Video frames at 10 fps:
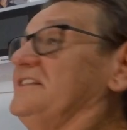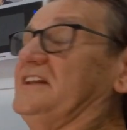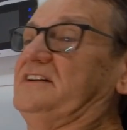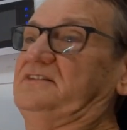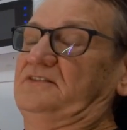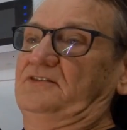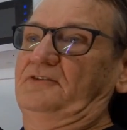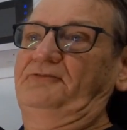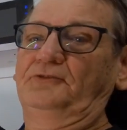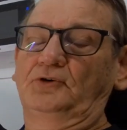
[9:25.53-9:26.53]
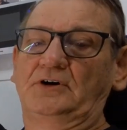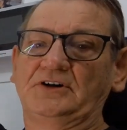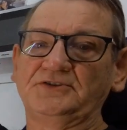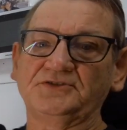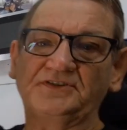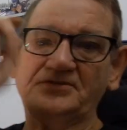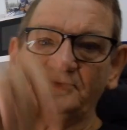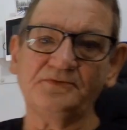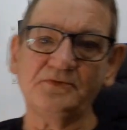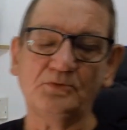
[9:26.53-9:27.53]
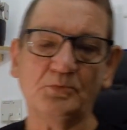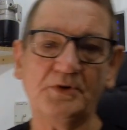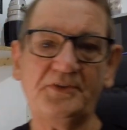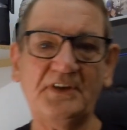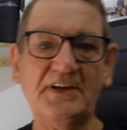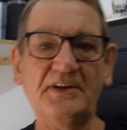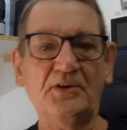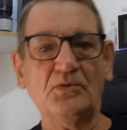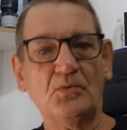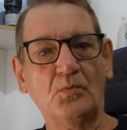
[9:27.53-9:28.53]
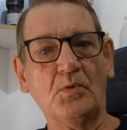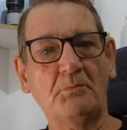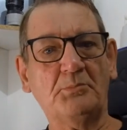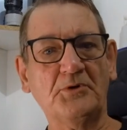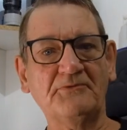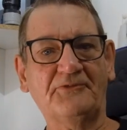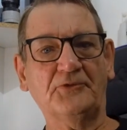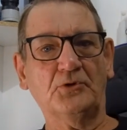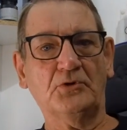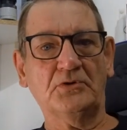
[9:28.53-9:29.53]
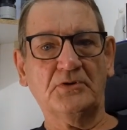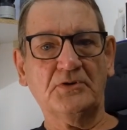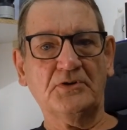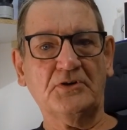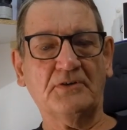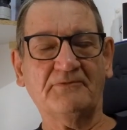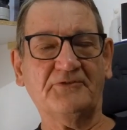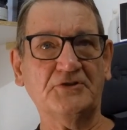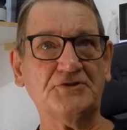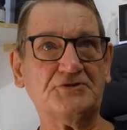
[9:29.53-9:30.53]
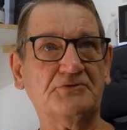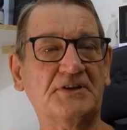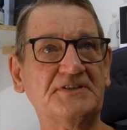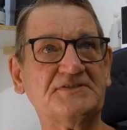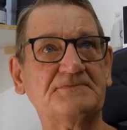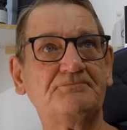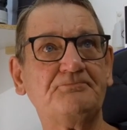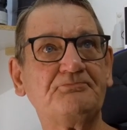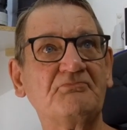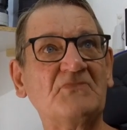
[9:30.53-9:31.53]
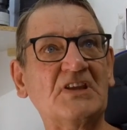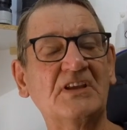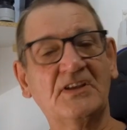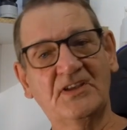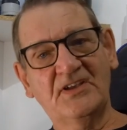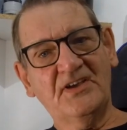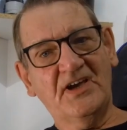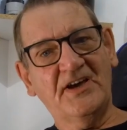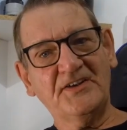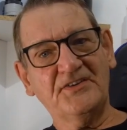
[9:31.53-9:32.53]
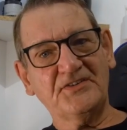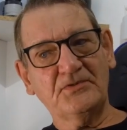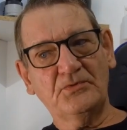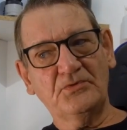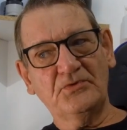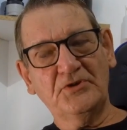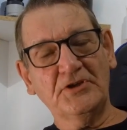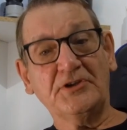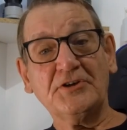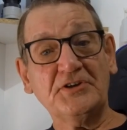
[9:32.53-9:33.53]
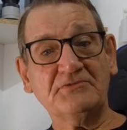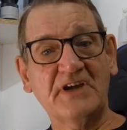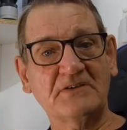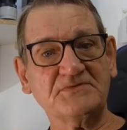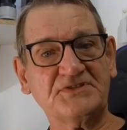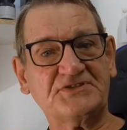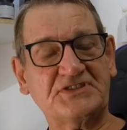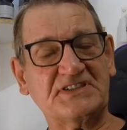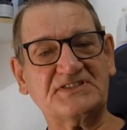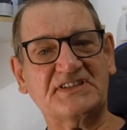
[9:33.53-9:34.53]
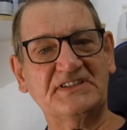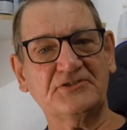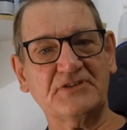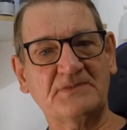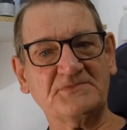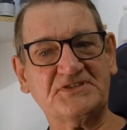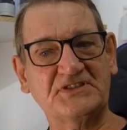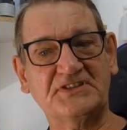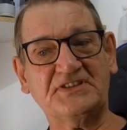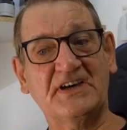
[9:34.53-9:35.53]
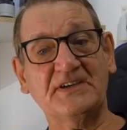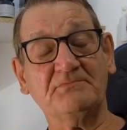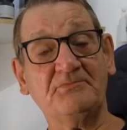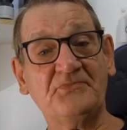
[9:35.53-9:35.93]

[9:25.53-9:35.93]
then the 400 with a 1.4 converter on it, and you're lugging around 6 kilograms at a time.